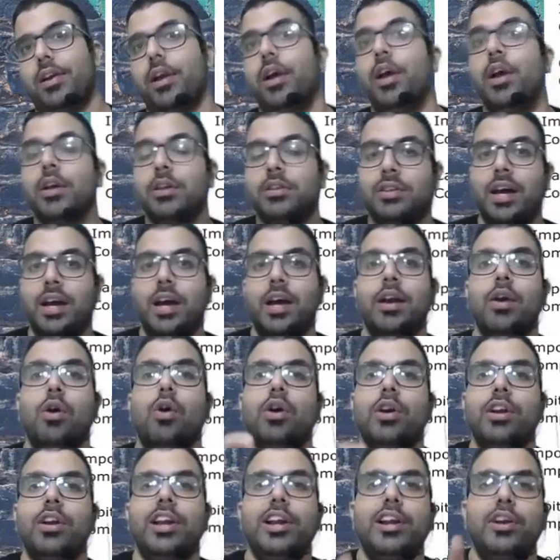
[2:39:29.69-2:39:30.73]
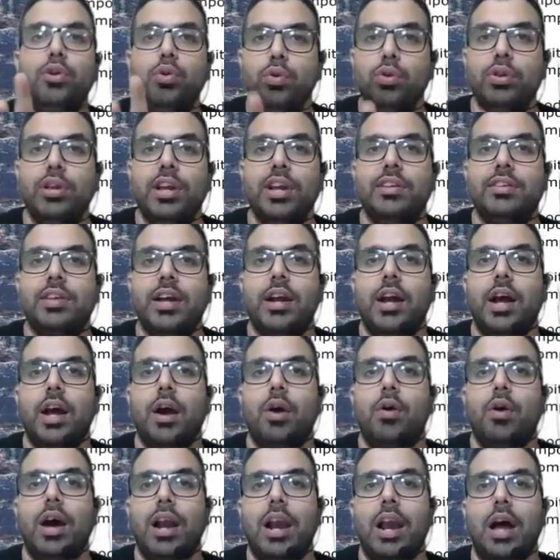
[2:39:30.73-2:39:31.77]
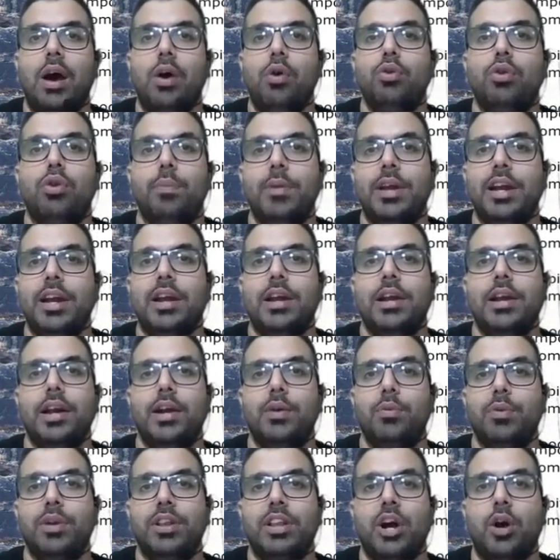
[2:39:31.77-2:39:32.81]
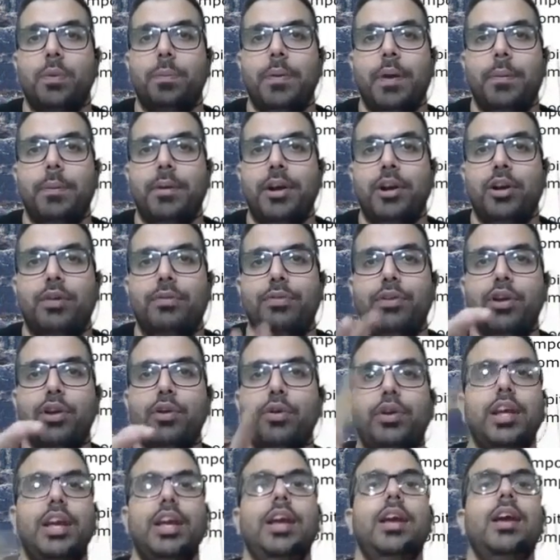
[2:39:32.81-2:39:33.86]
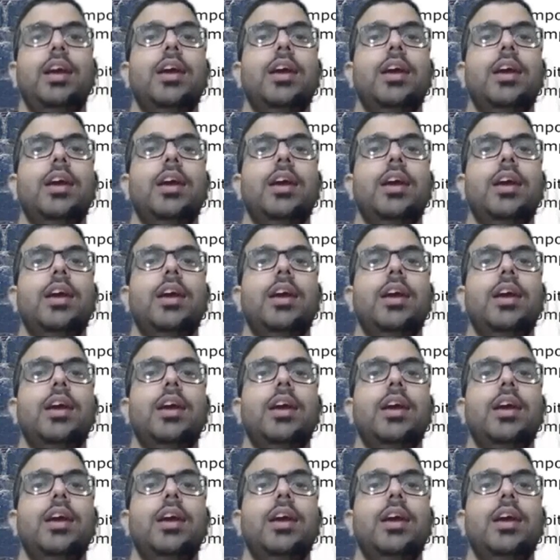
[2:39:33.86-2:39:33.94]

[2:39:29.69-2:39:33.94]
Sir, only two things are now allowed to be cleared without payment of duty.